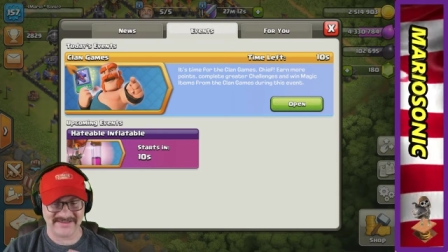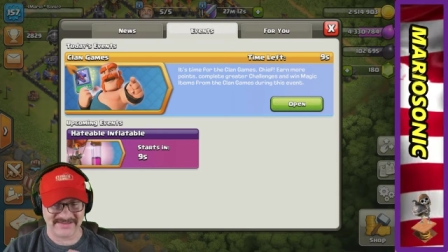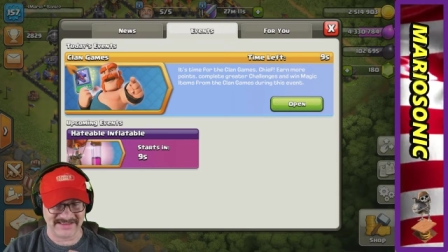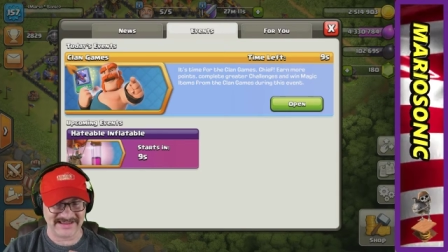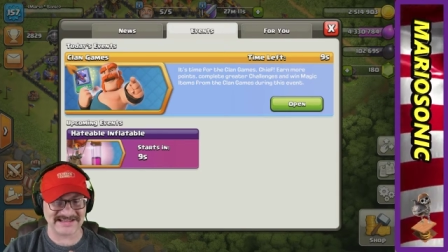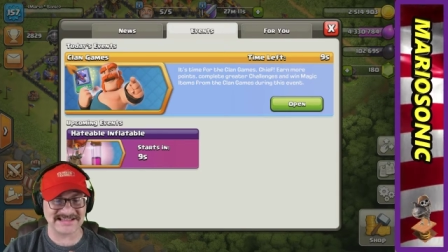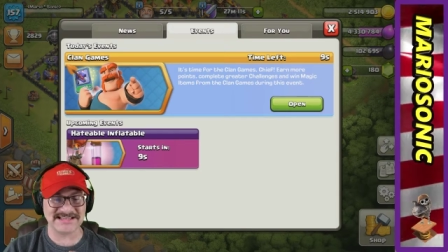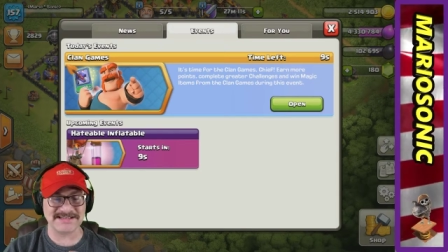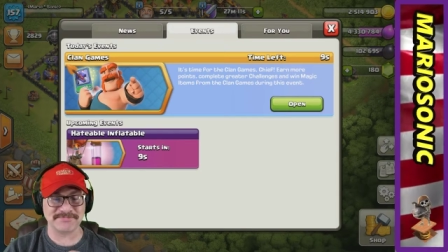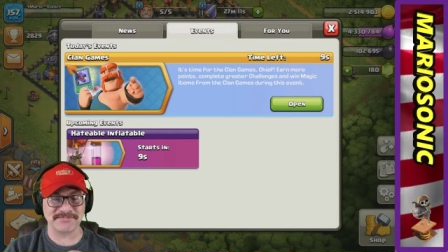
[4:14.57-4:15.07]

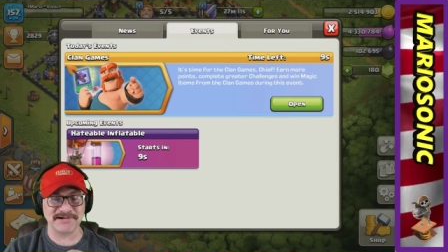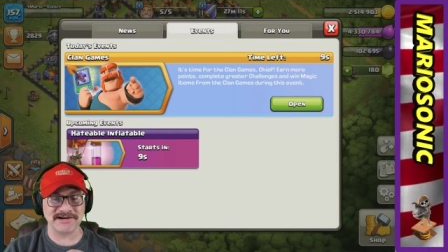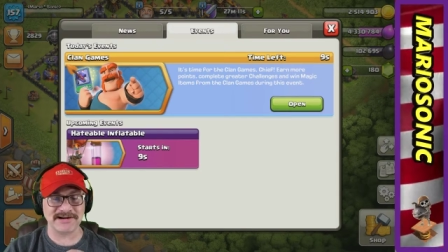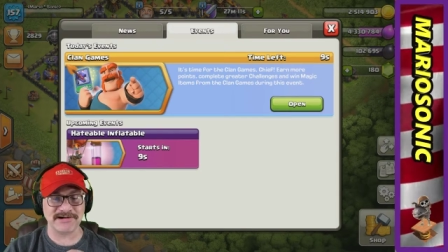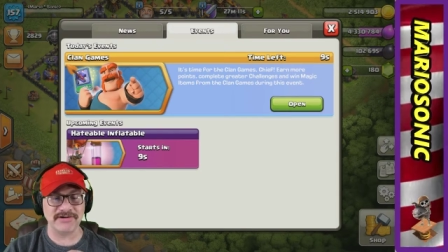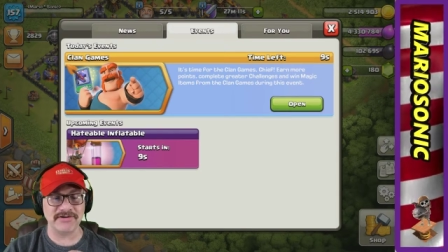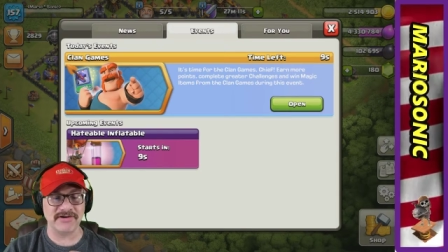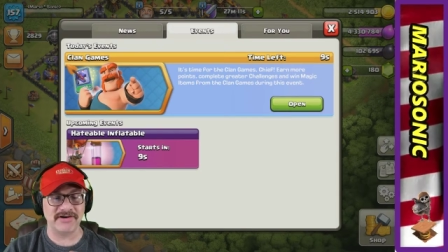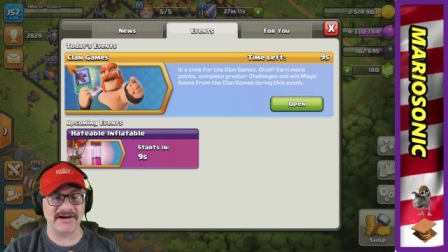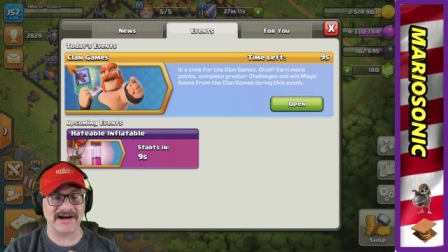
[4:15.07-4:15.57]
This is pretty
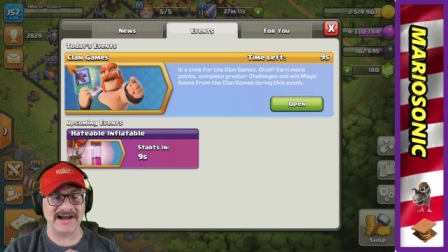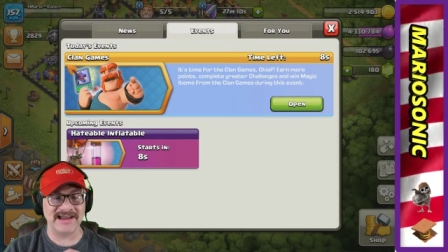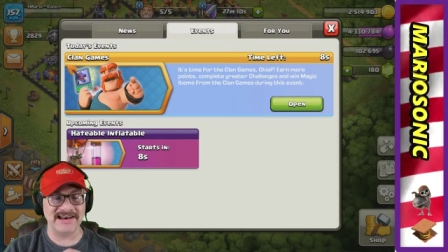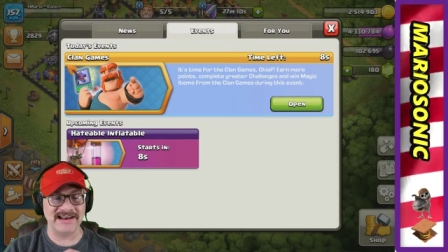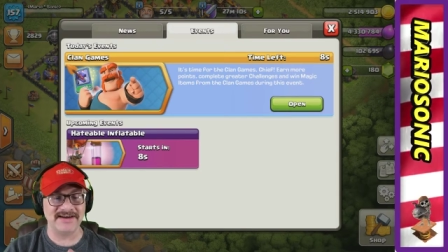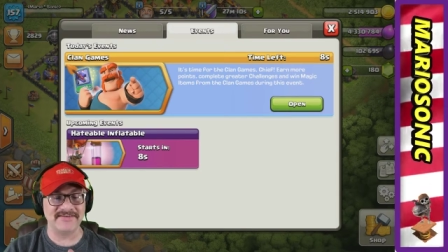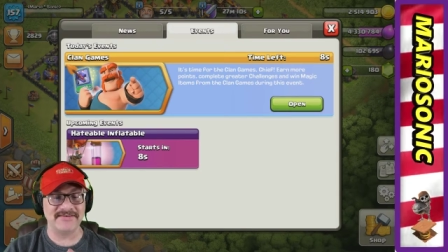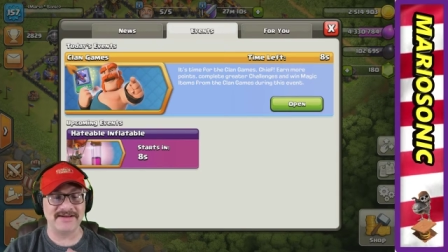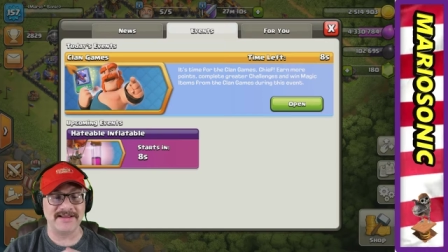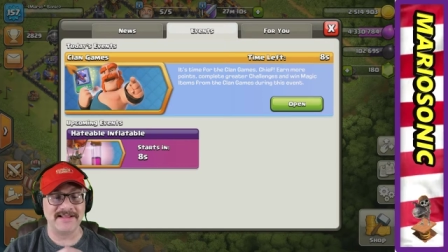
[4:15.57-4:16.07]
cool. I
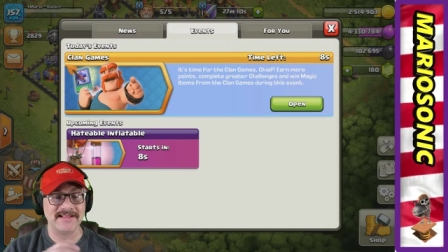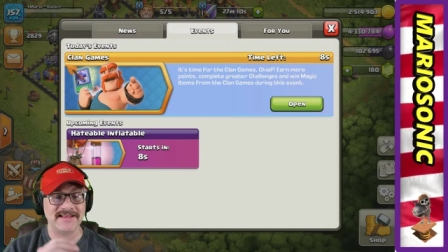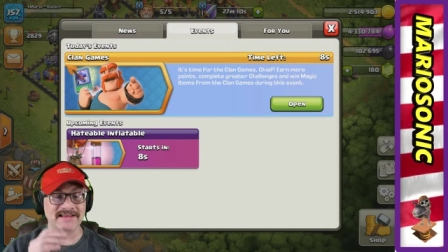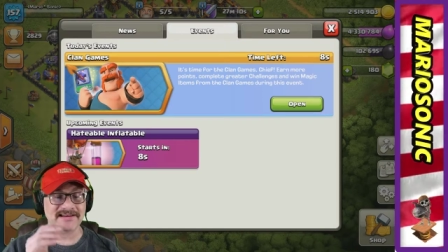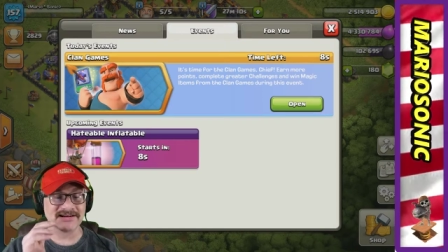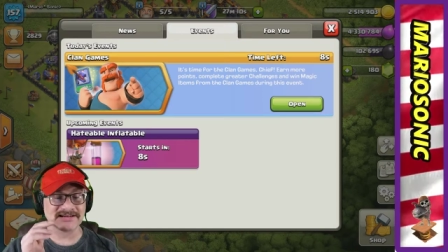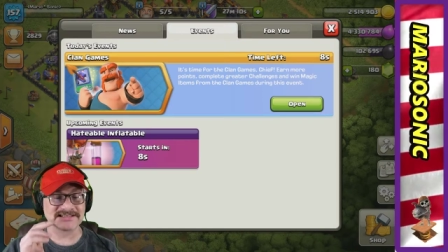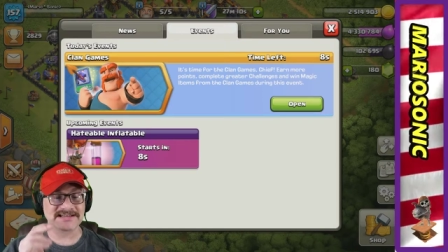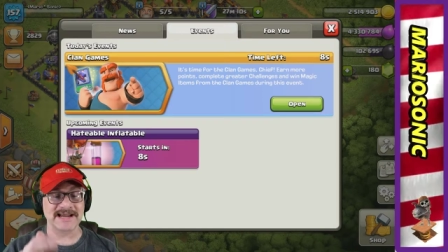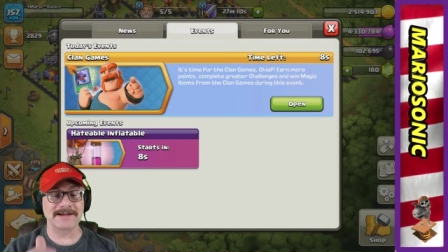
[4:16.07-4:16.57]
love it. It
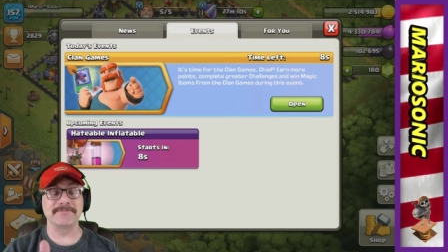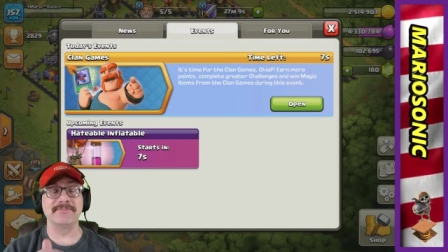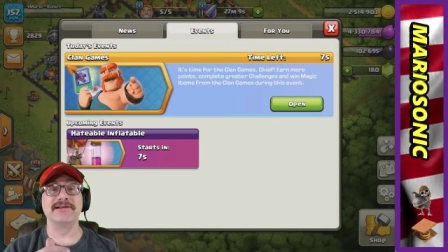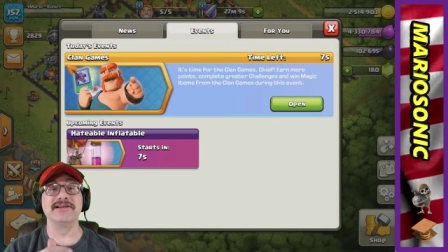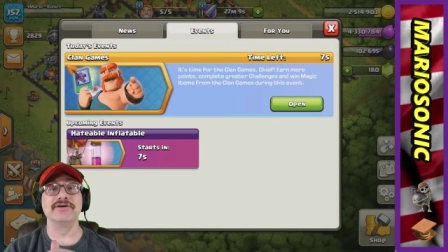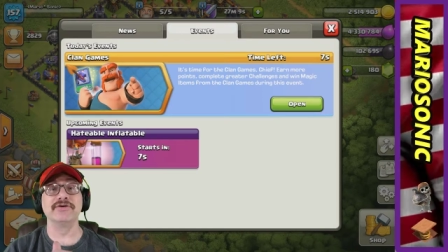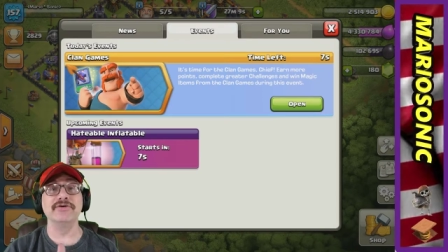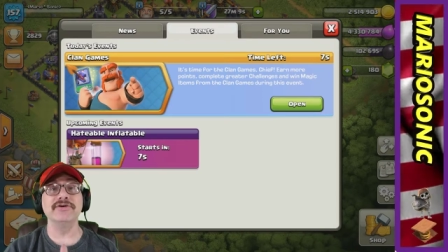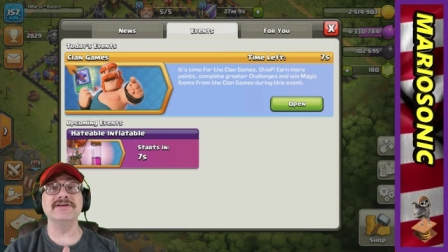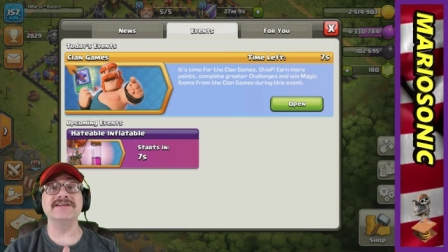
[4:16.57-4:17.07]
looks like
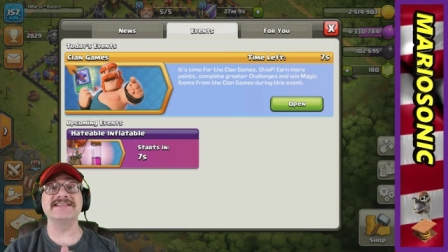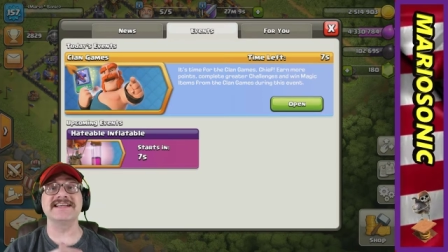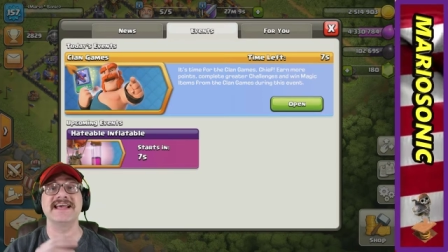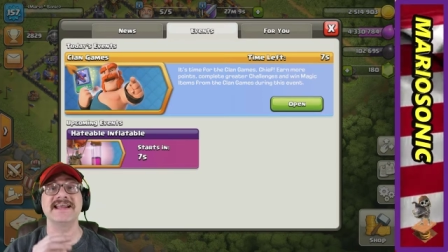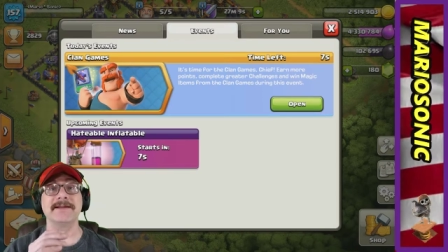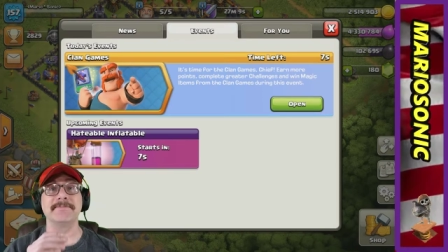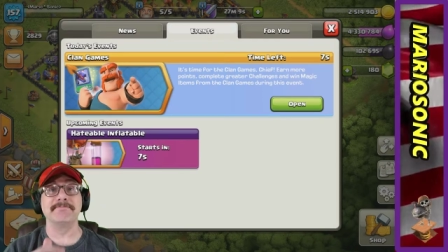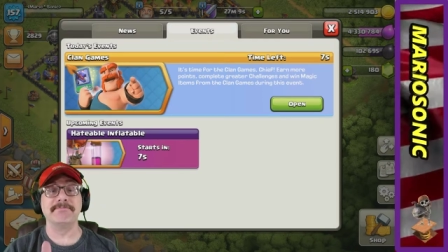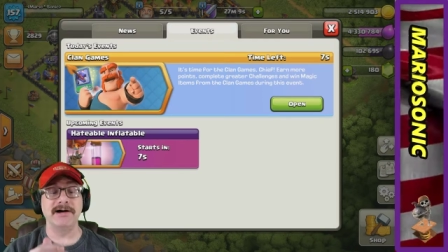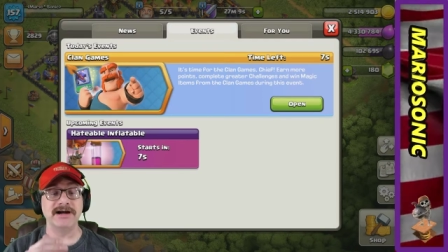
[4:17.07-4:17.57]
balloons
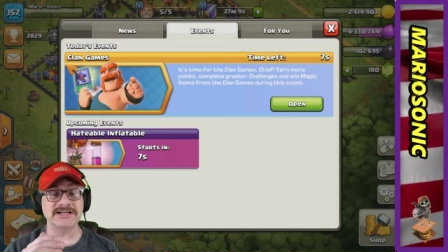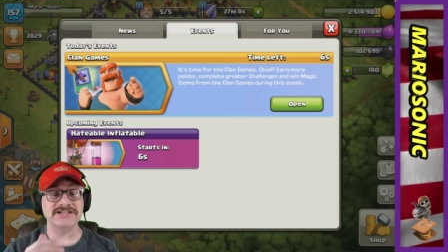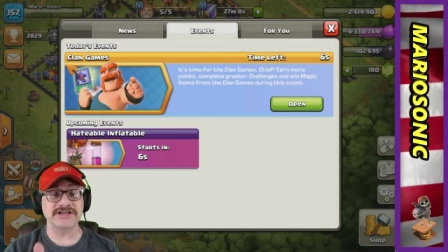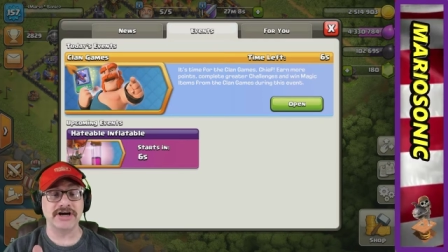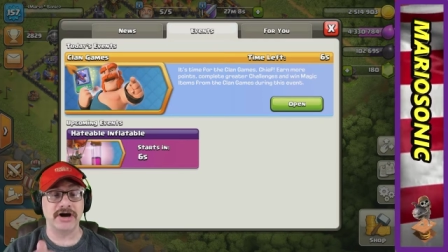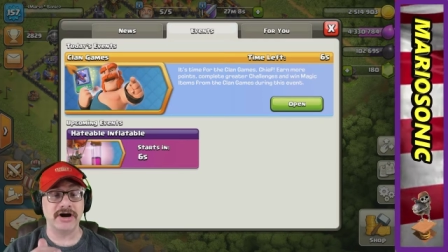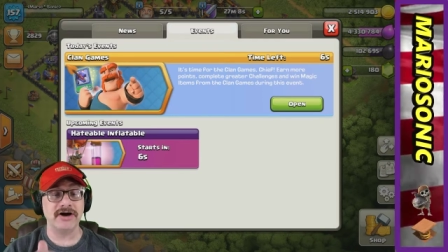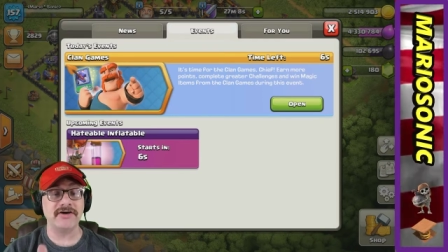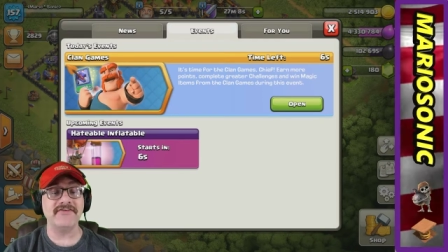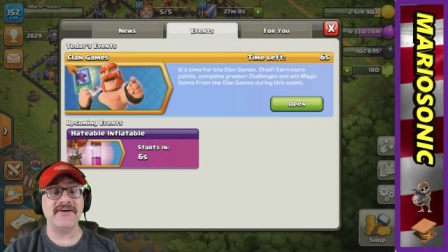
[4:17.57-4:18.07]
and a bunch
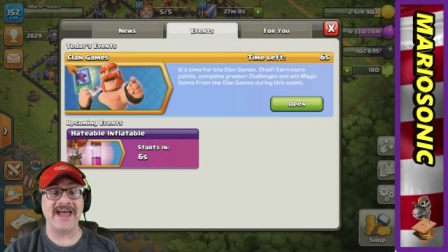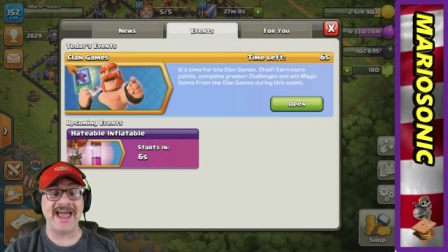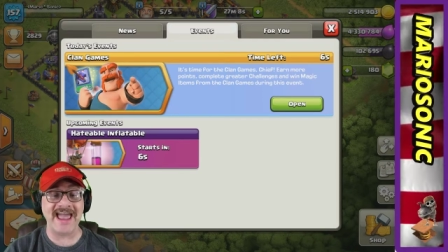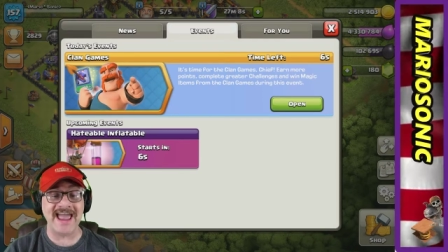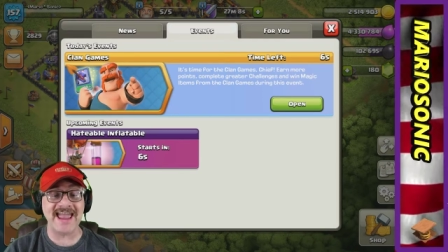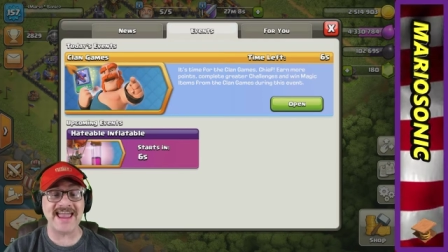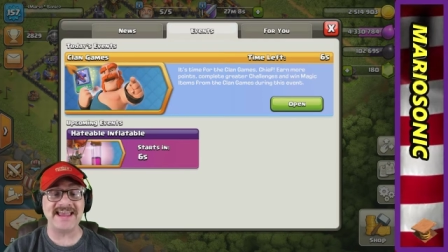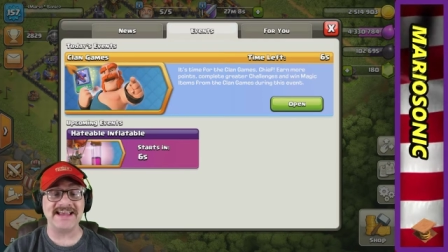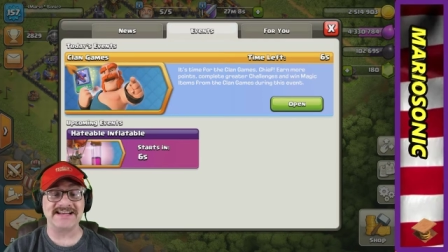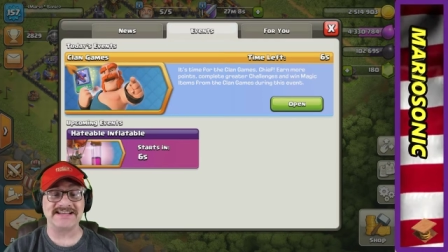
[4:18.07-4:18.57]
of
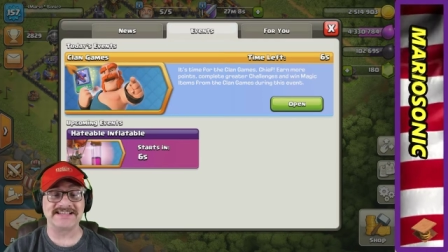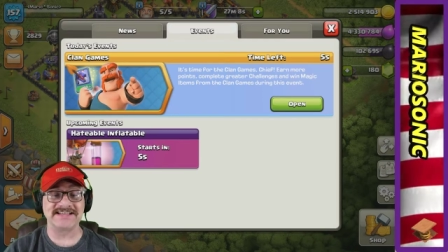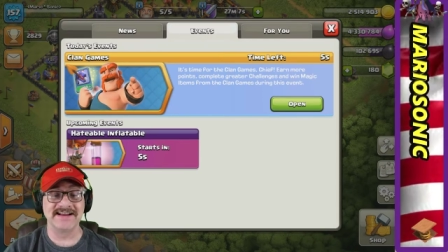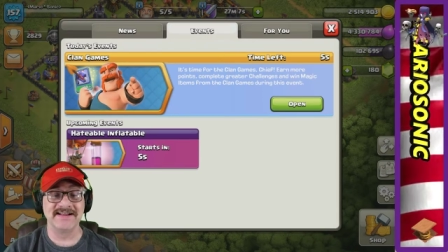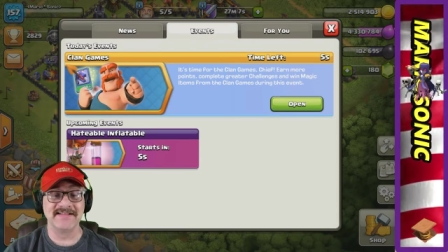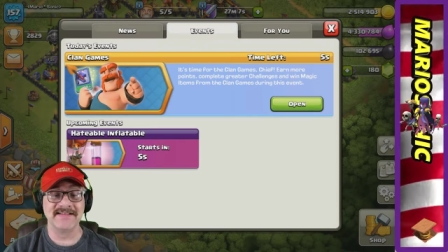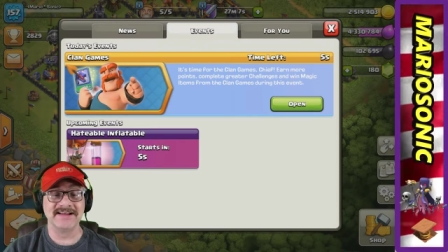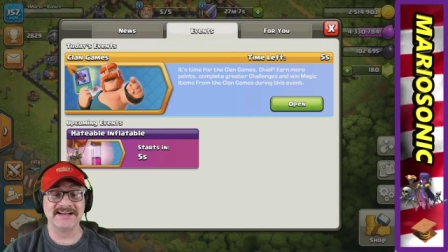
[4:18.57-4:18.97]
haze.